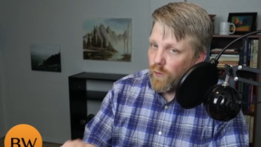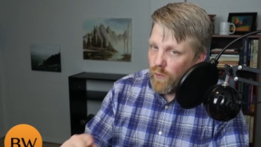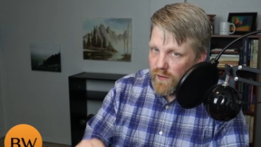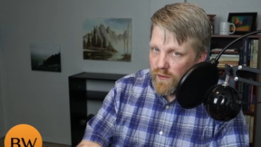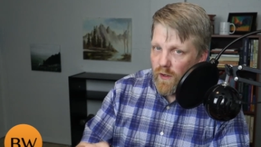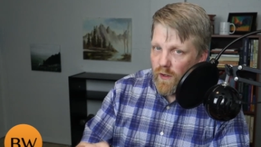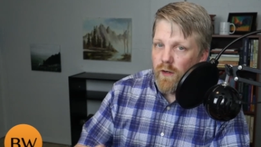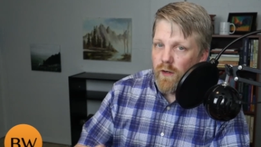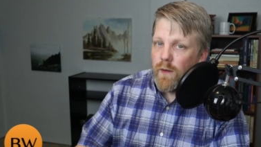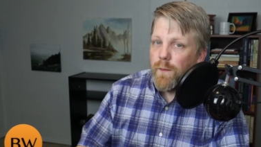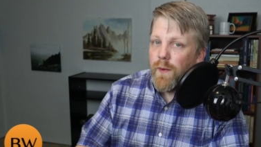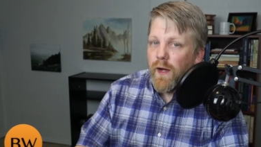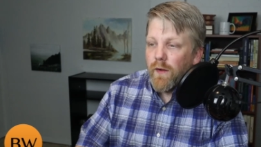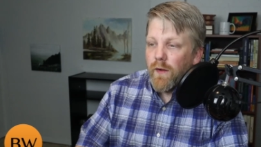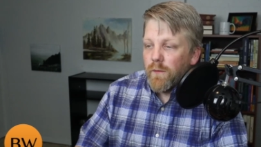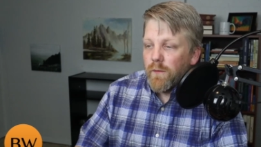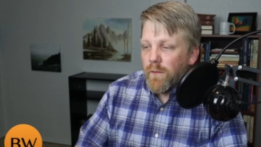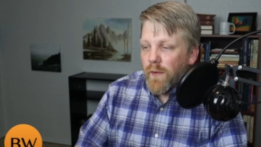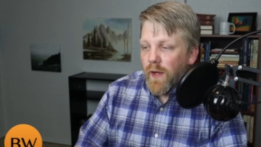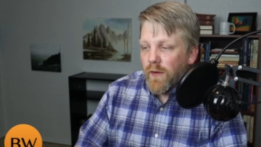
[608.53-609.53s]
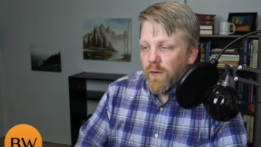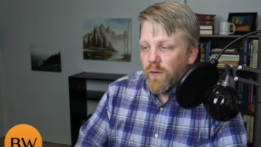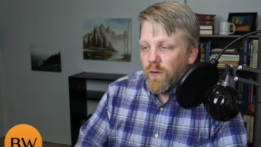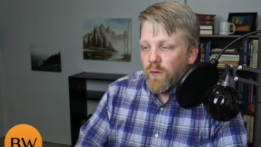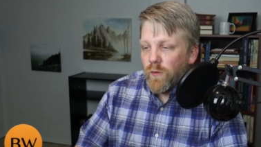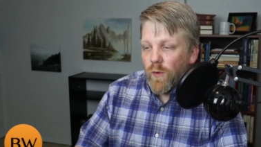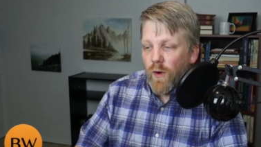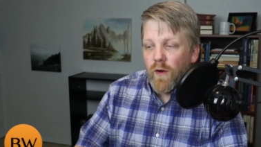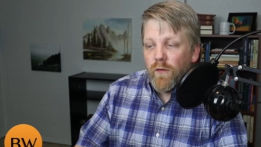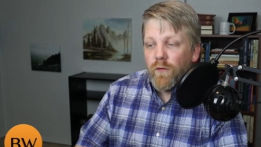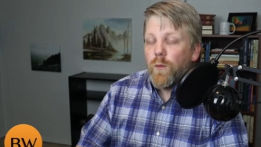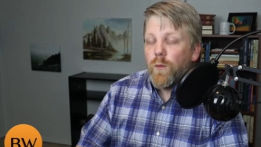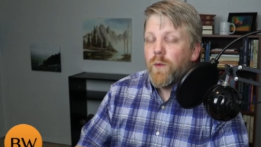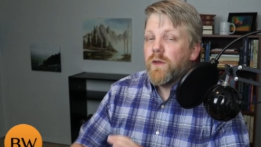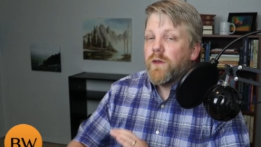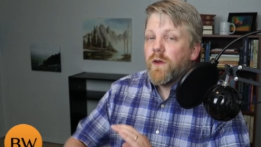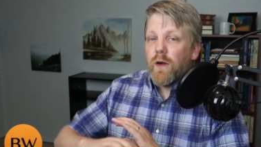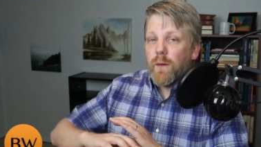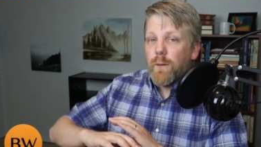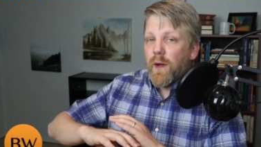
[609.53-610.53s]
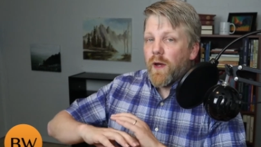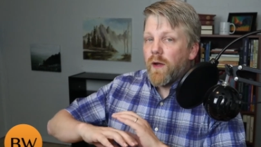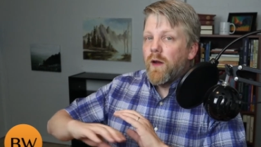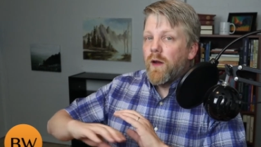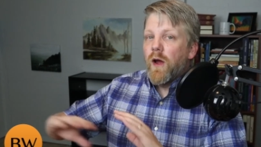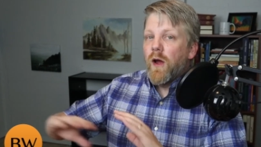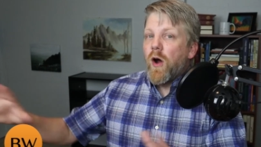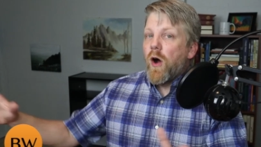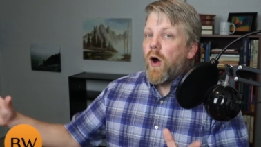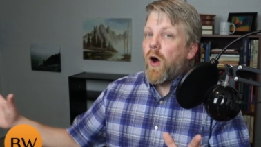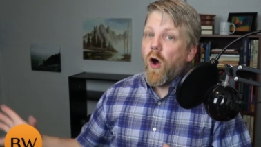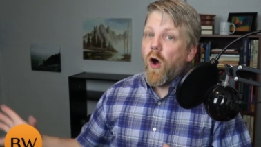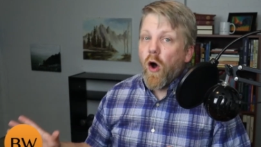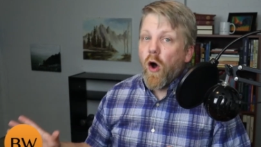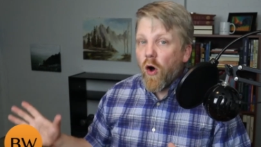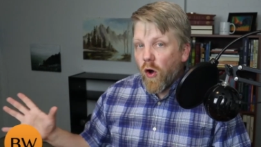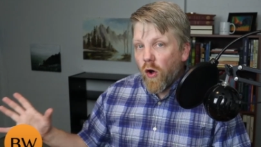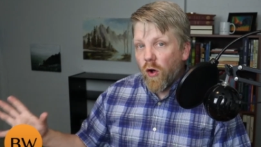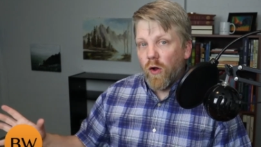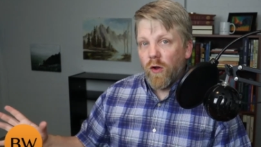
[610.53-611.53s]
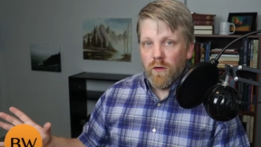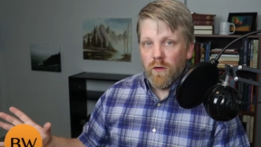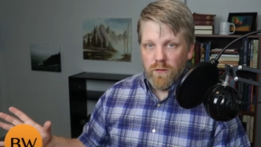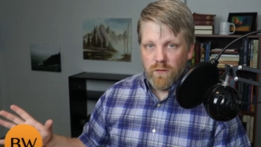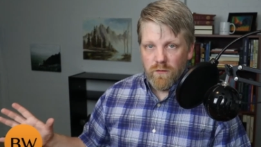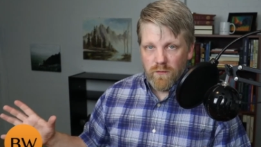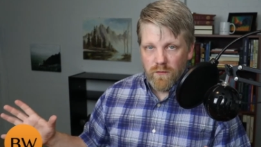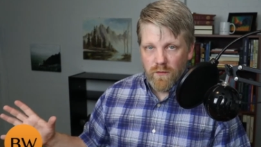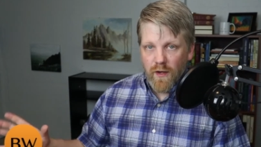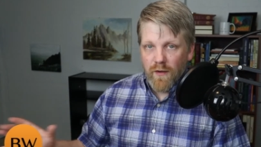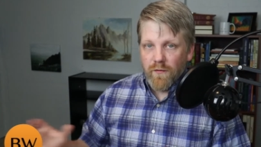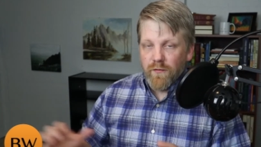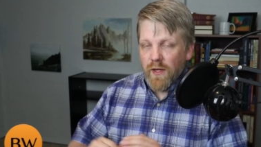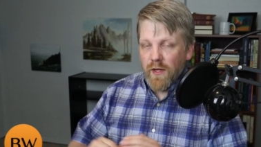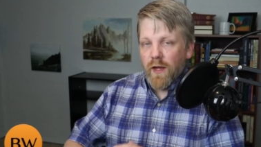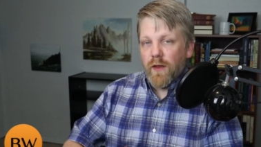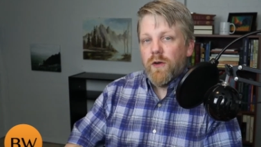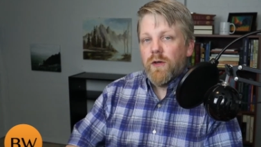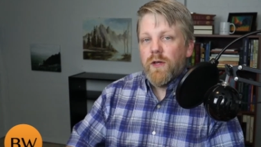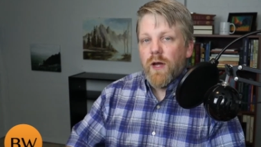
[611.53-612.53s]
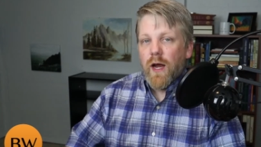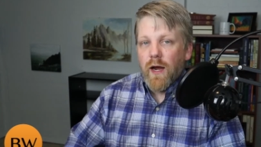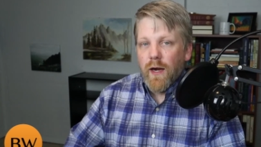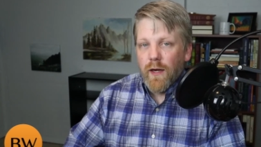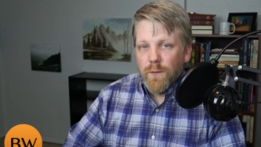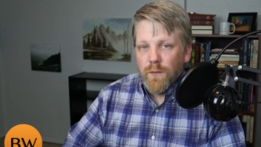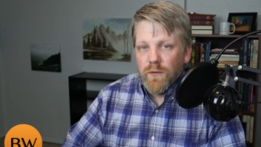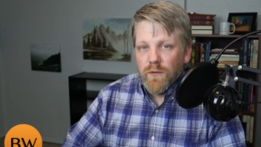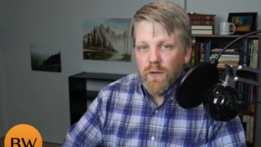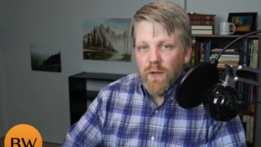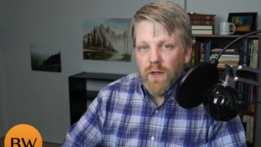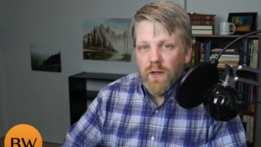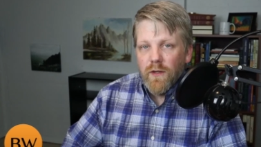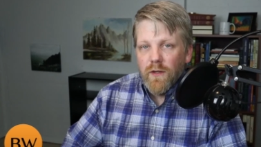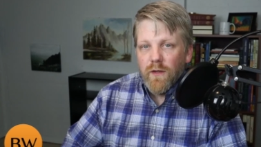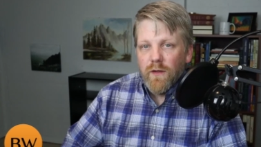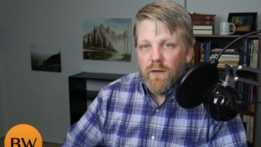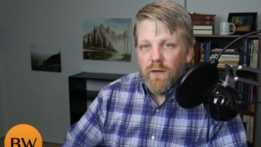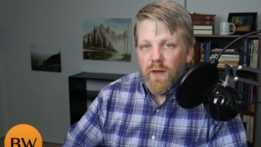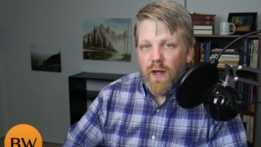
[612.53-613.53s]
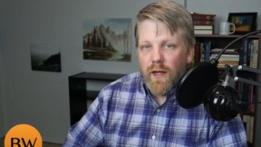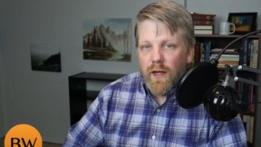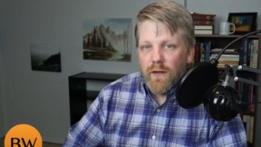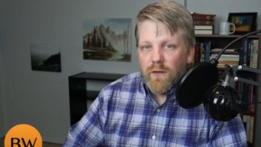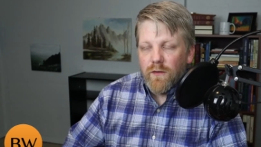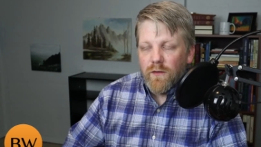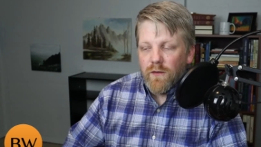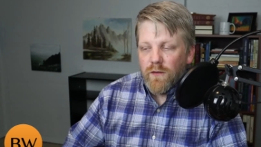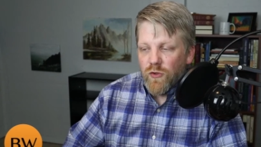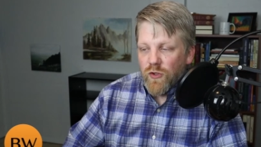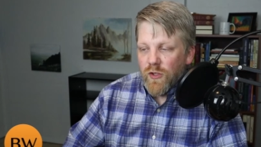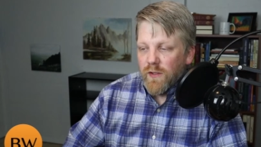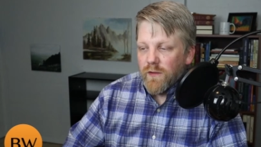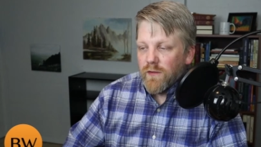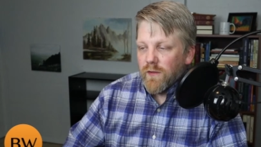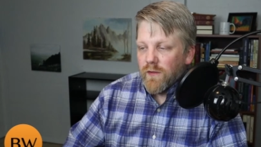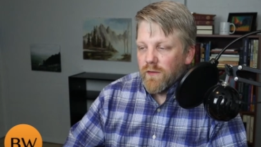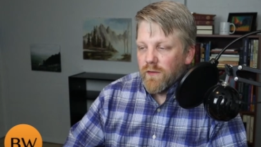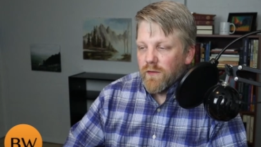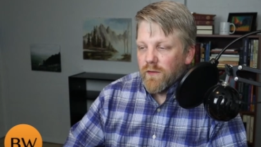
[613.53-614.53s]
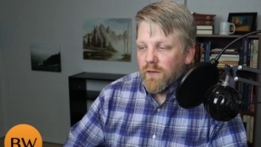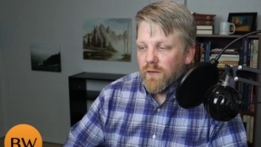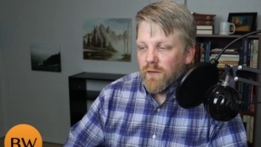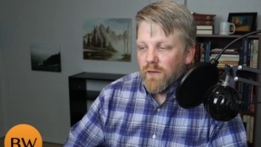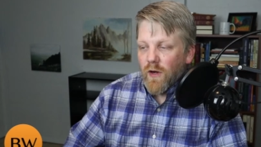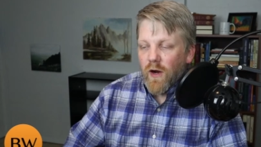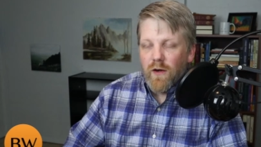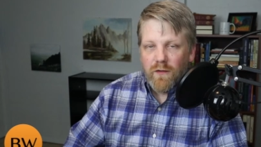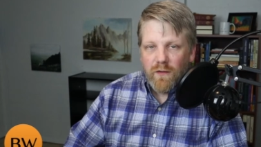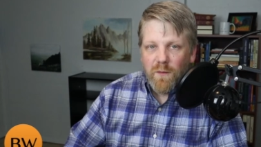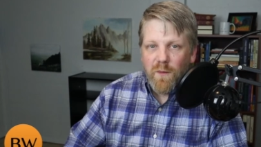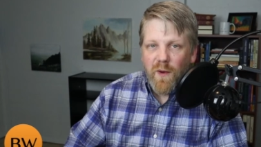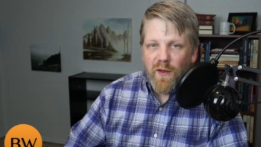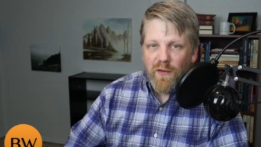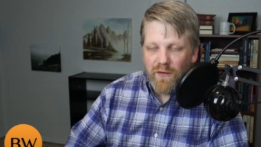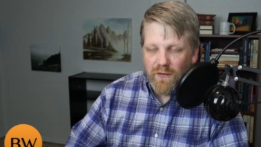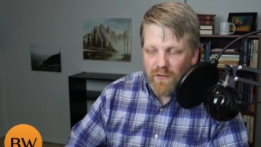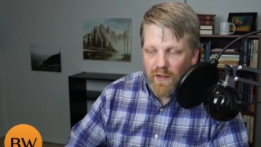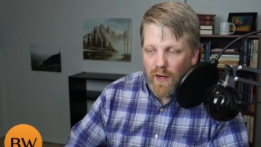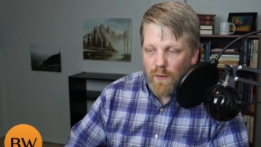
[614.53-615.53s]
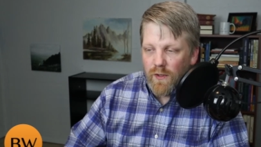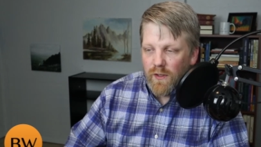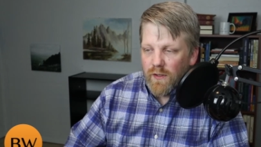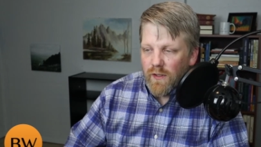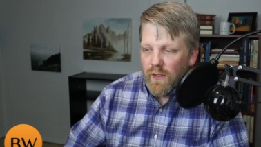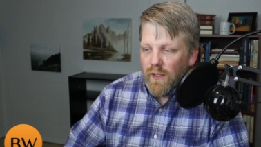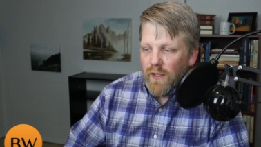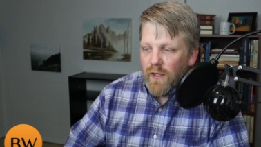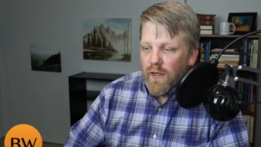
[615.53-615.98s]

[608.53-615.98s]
We talk about Matthew 12 and we talk about all of the other times that Jesus talks about the Sabbath.